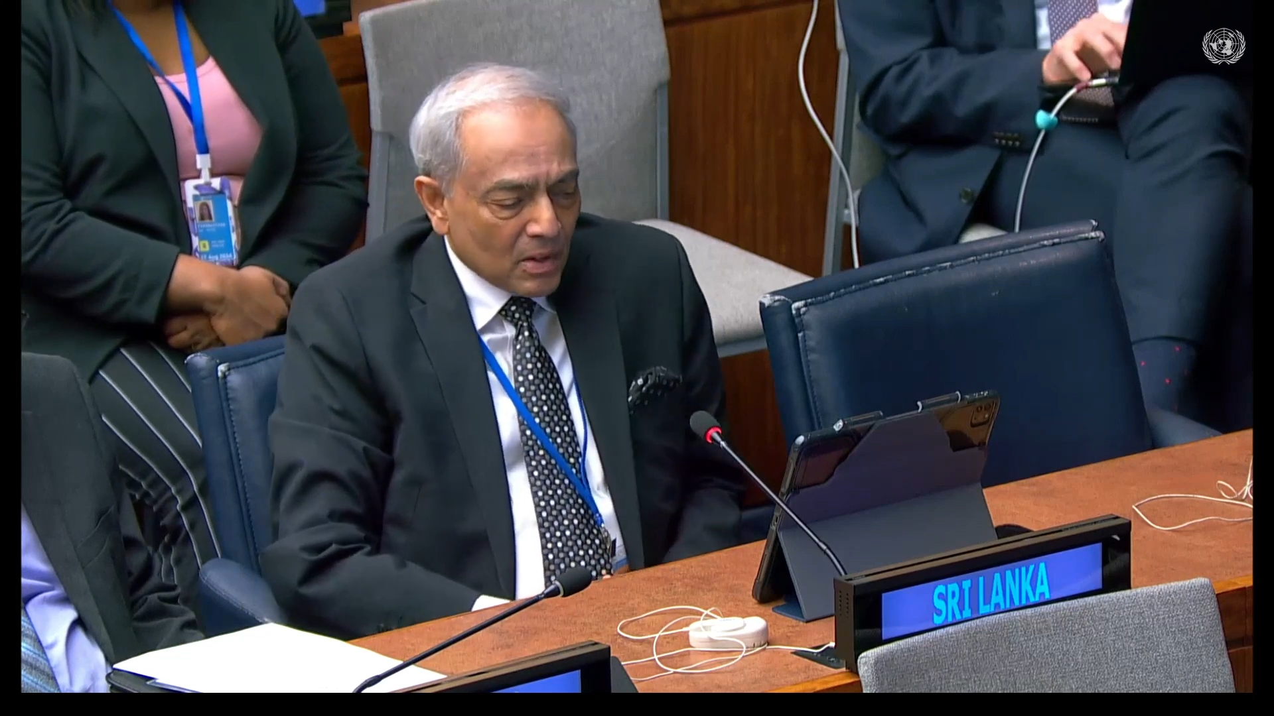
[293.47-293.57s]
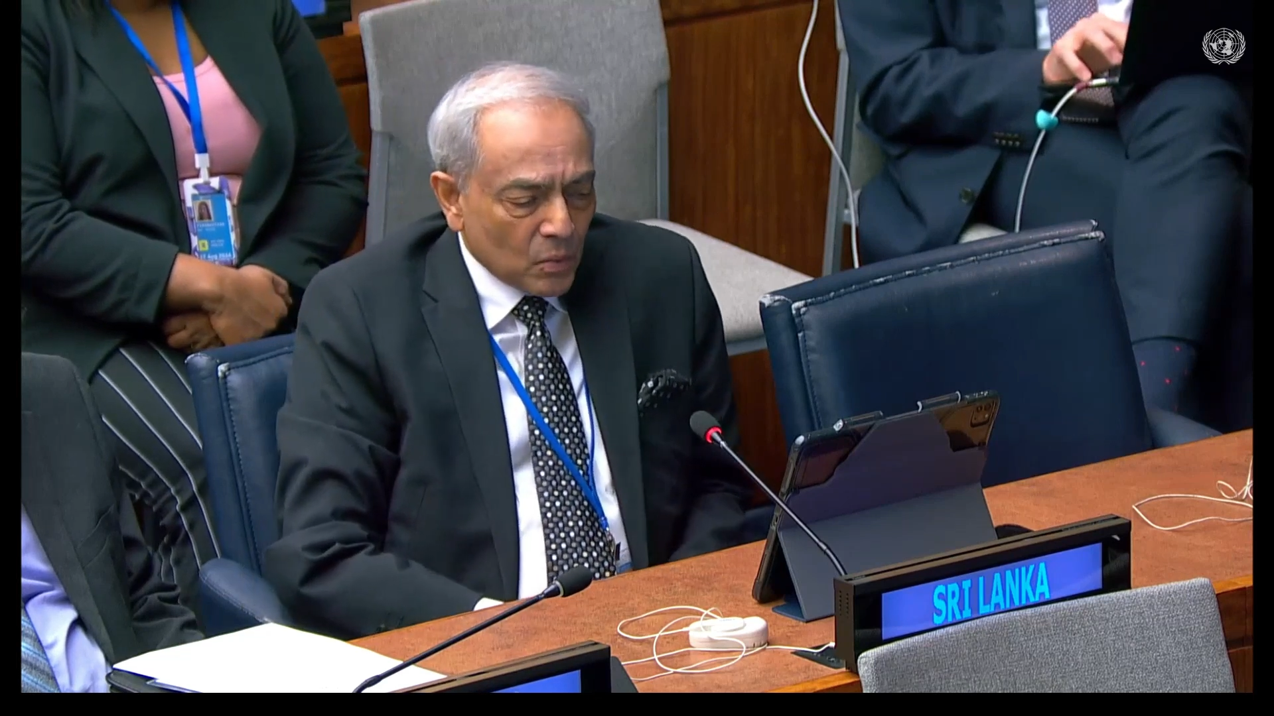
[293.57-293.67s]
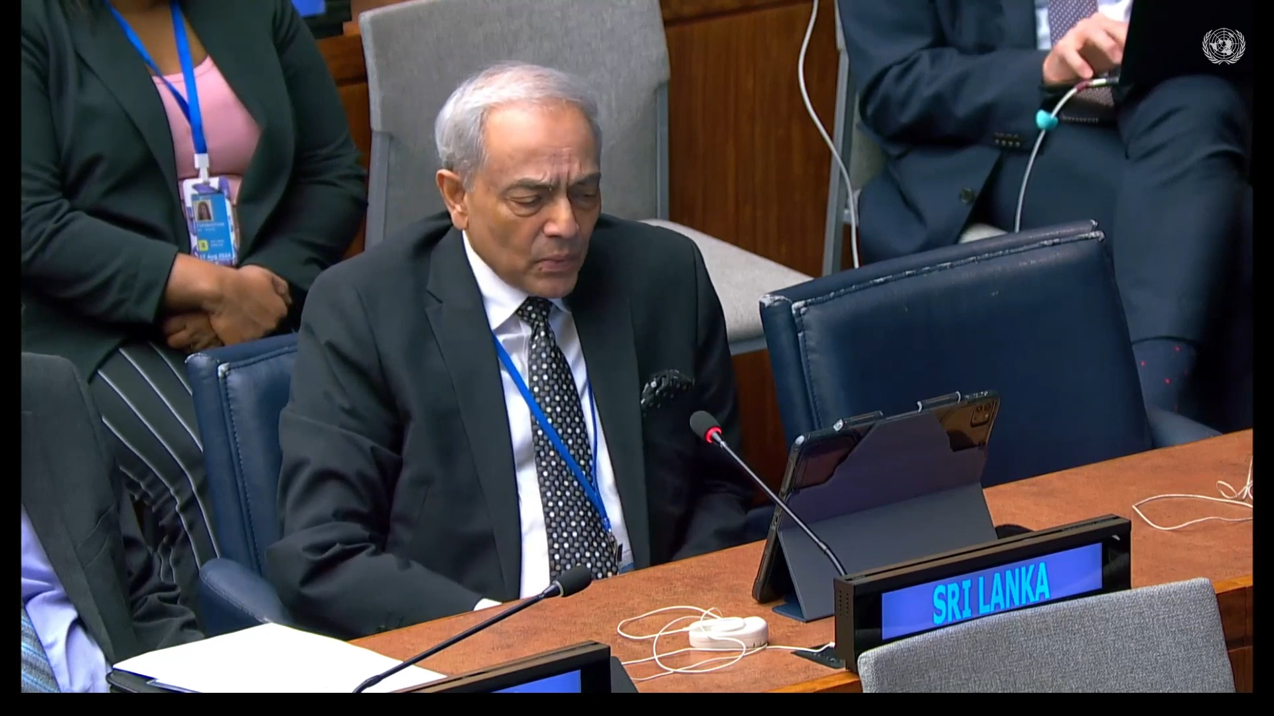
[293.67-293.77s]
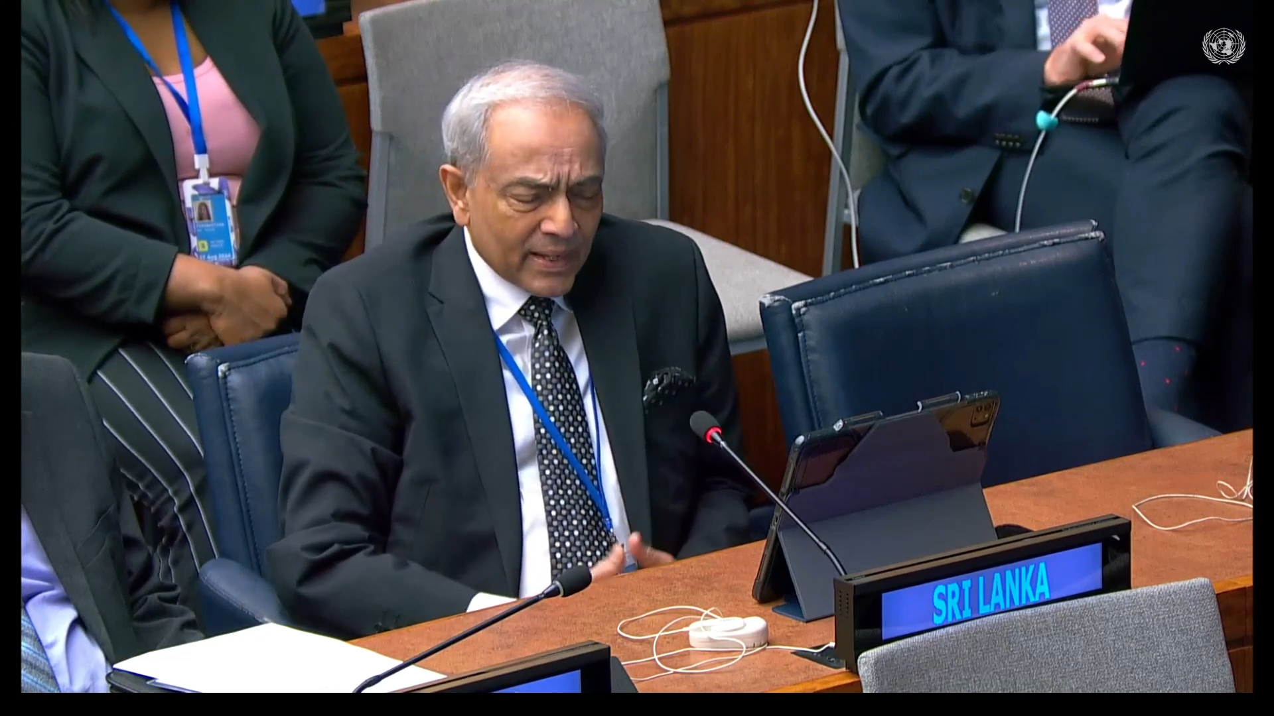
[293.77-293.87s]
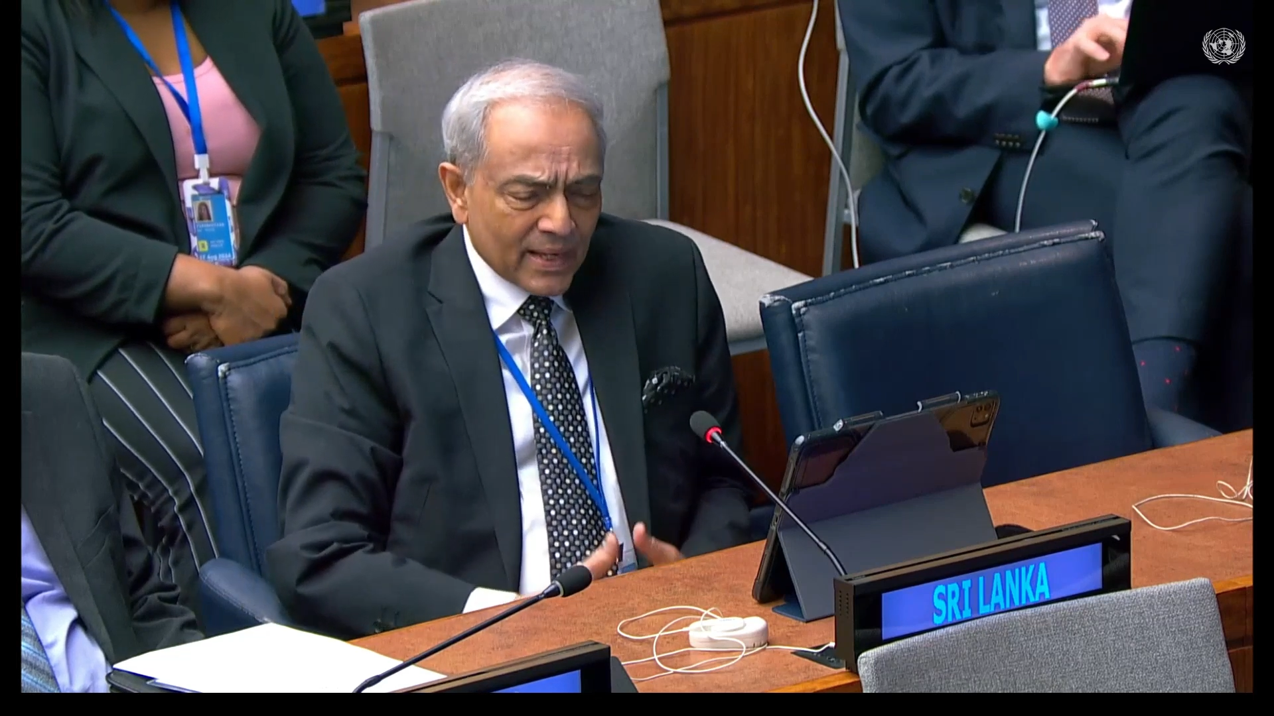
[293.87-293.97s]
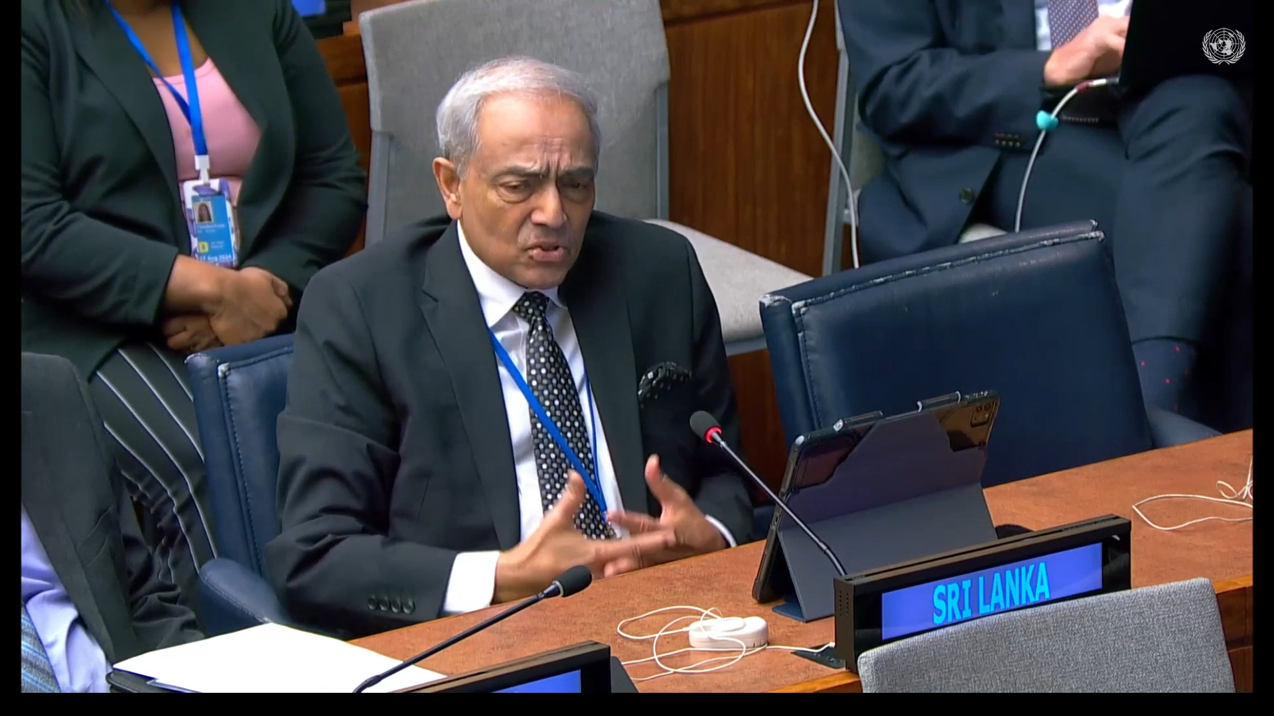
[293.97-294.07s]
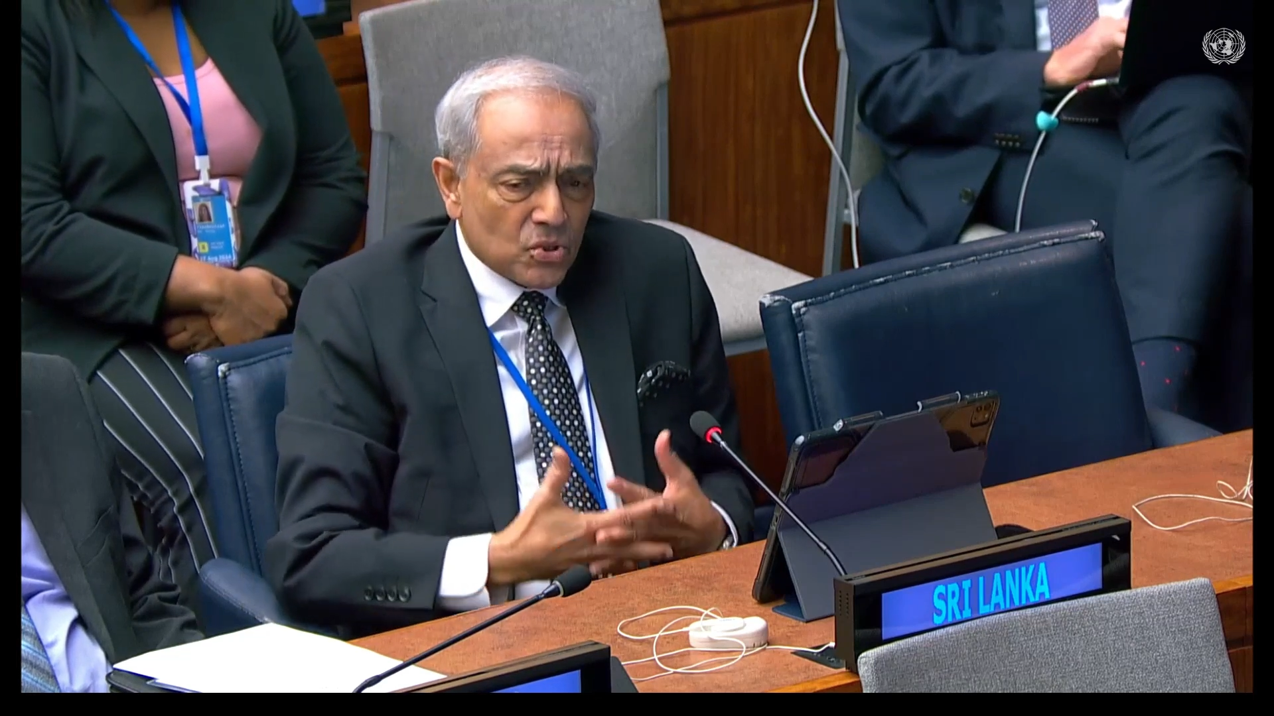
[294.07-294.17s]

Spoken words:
we can